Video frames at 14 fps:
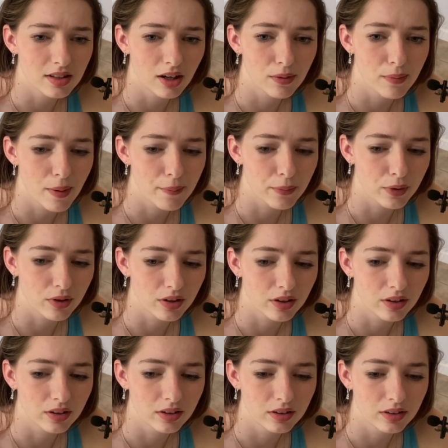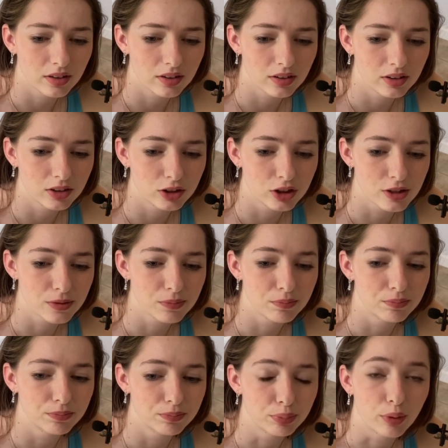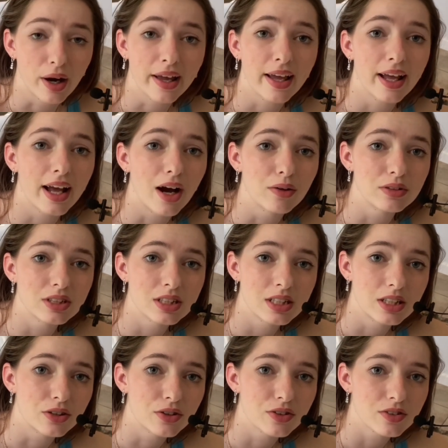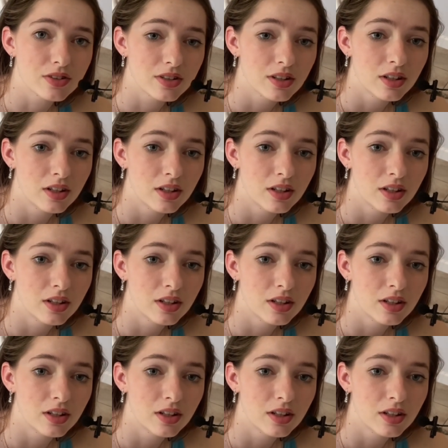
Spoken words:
I remember just breaking out in tears,